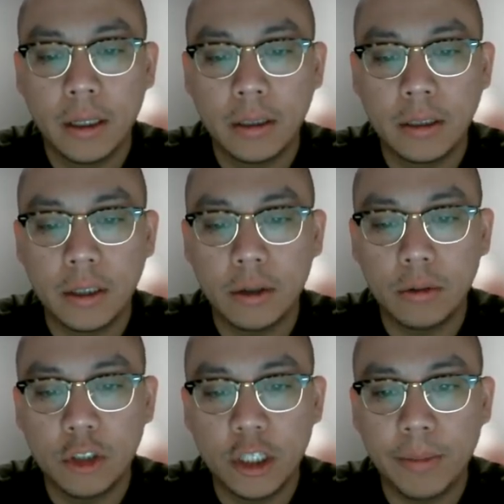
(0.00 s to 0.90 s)
And
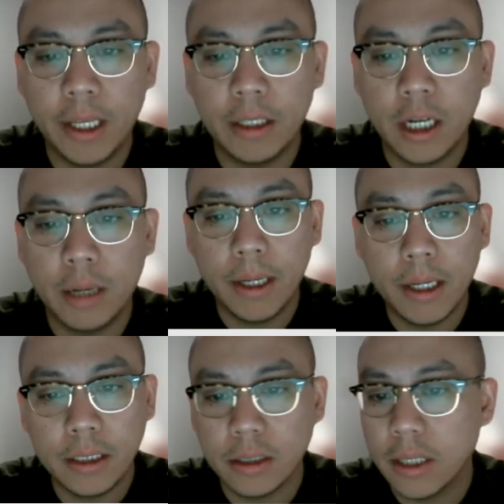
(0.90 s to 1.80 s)
so Jimmy and
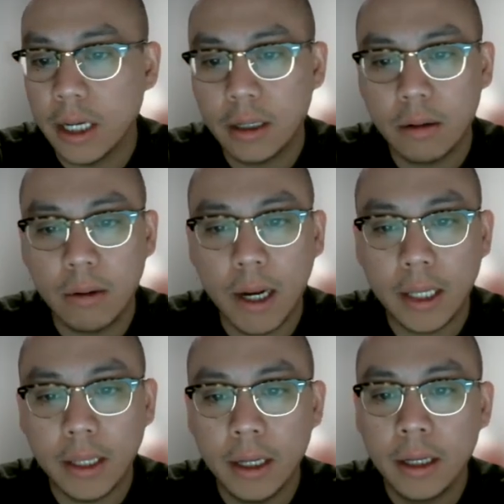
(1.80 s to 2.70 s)
is not
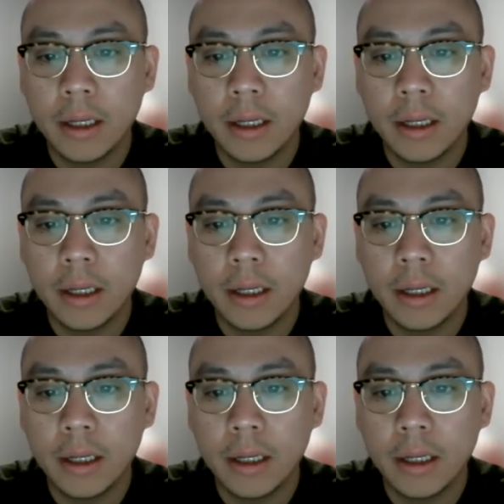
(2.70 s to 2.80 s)
correct.